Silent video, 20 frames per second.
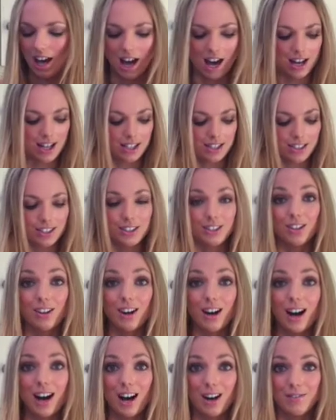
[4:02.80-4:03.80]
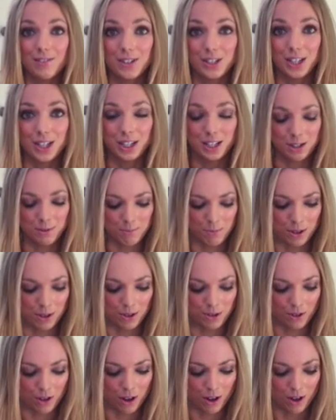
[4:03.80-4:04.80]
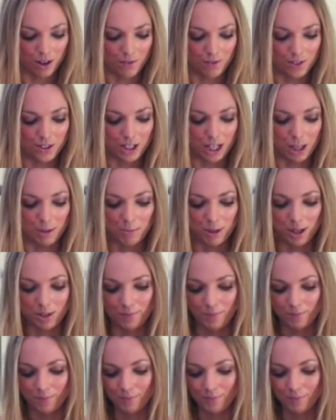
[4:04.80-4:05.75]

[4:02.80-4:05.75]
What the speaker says: and your half a teaspoon of cinnamon.